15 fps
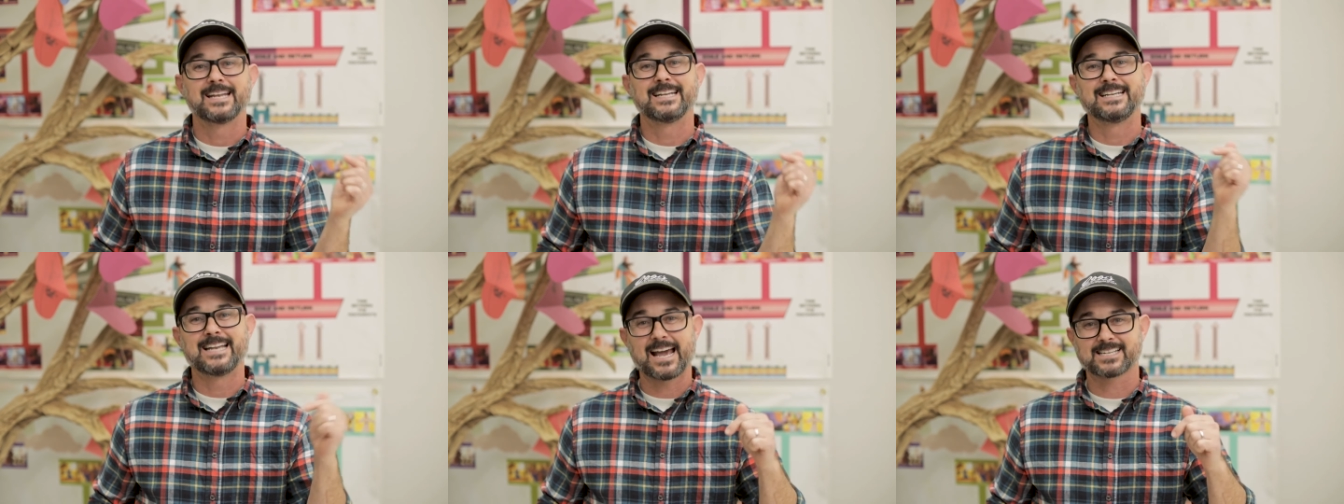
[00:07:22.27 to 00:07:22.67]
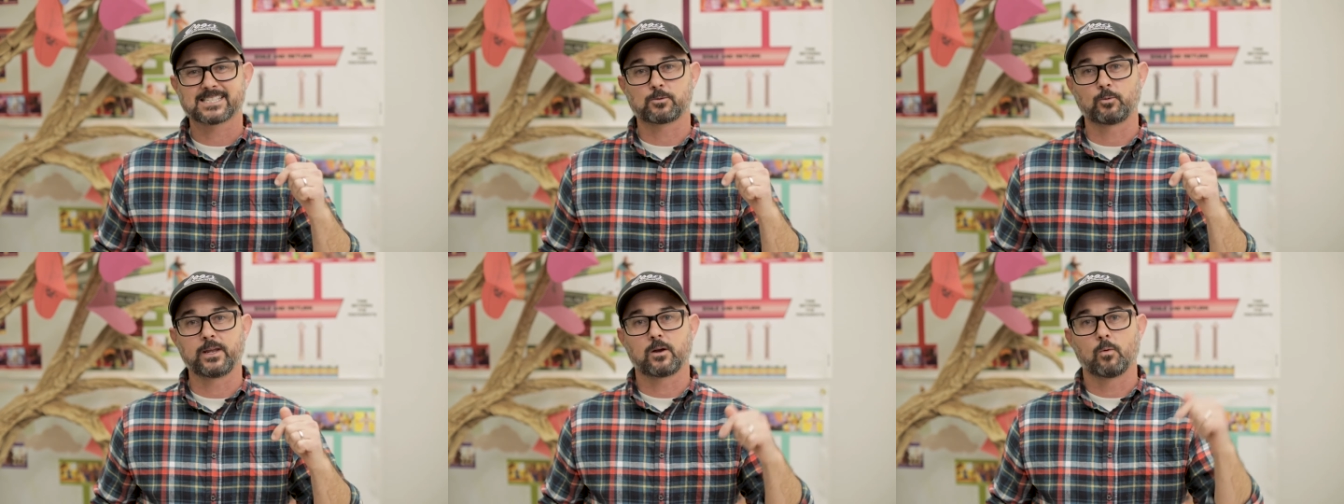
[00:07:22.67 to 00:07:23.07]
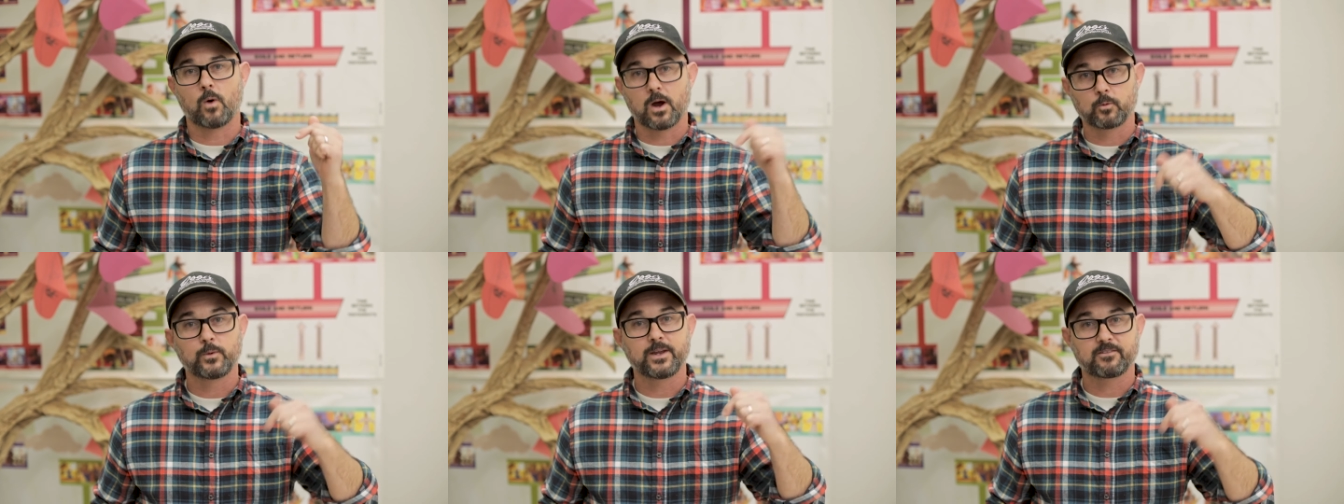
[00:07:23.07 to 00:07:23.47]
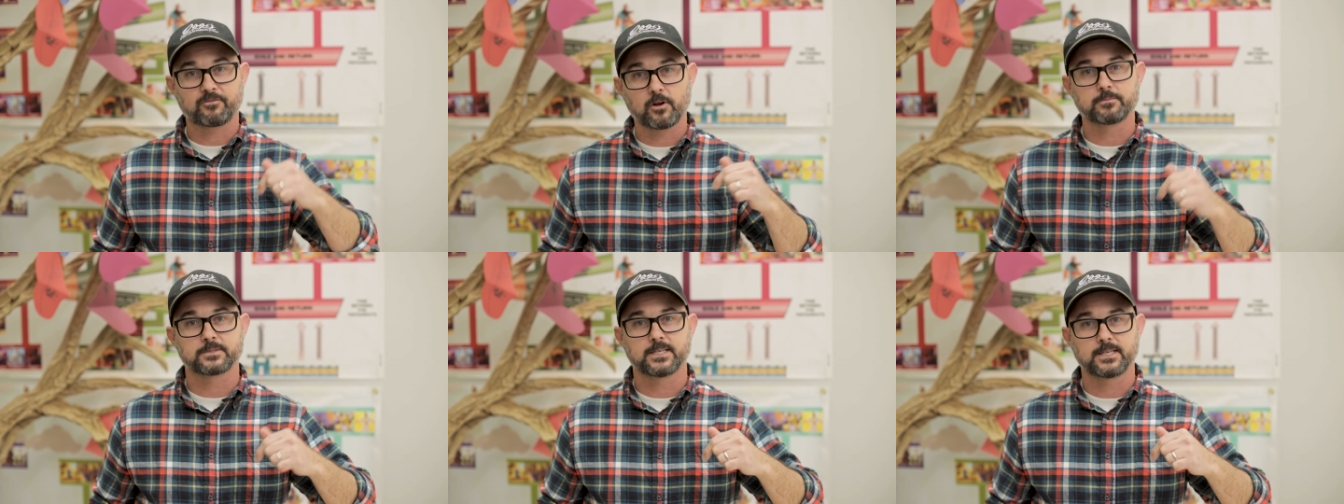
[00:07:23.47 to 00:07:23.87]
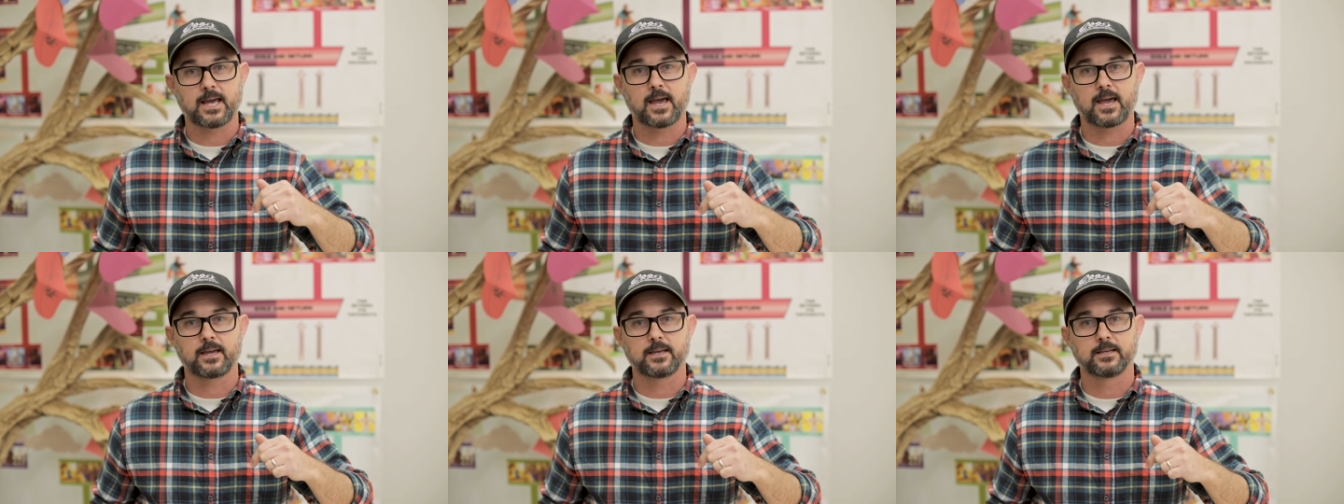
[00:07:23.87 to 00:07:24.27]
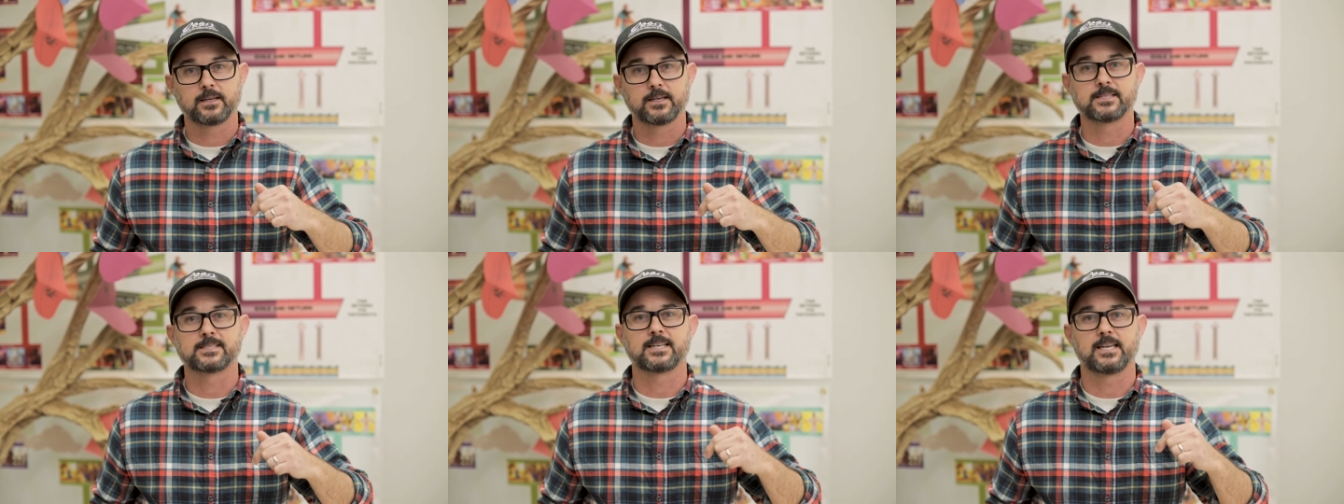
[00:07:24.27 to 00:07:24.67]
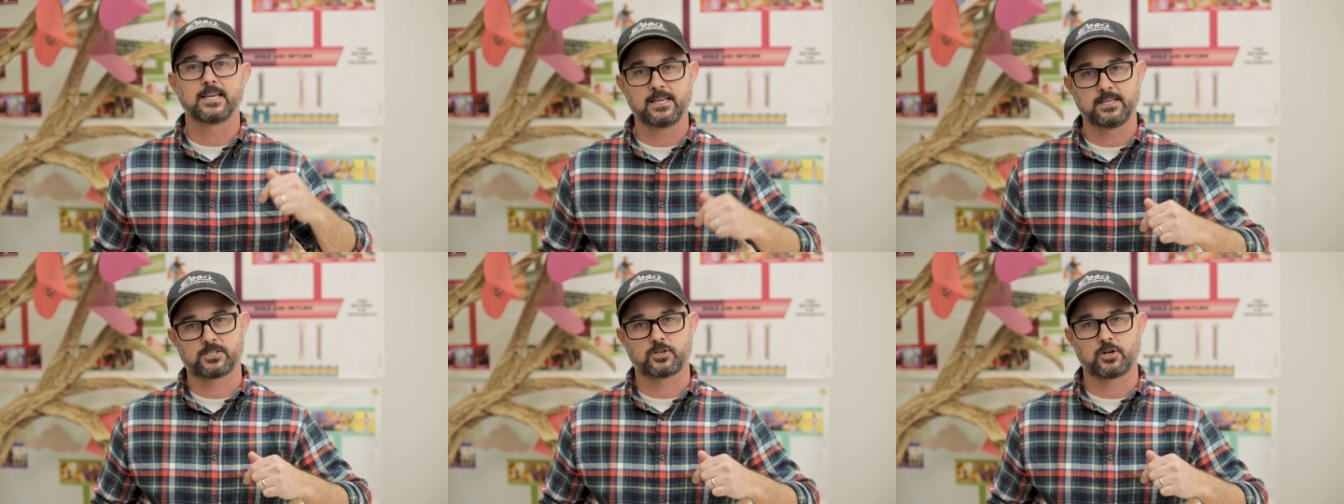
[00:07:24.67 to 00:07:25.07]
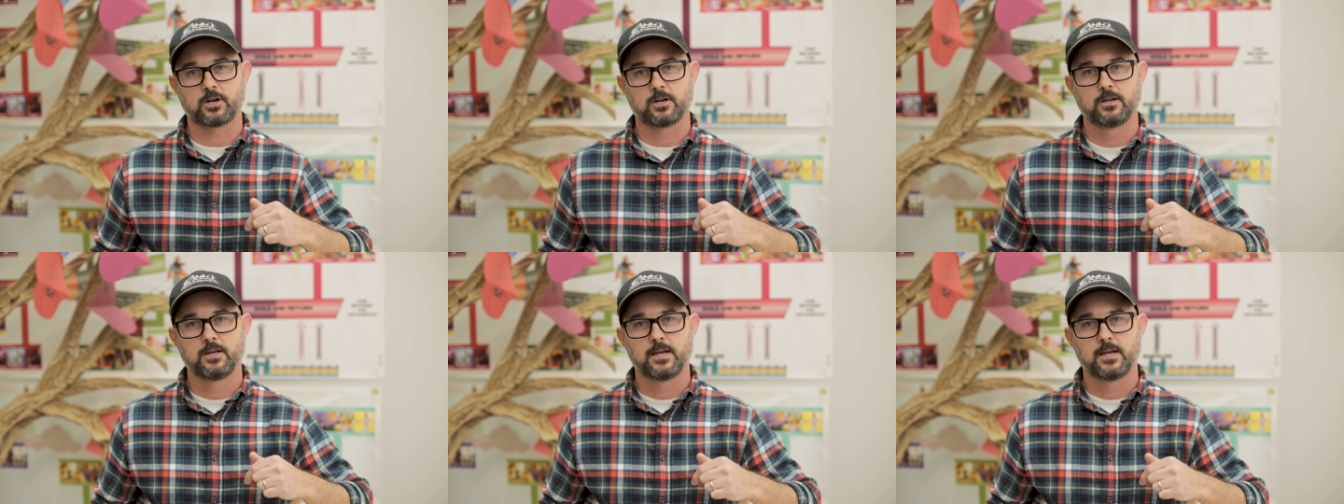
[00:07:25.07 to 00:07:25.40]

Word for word: Next week, one week from today, is Easter.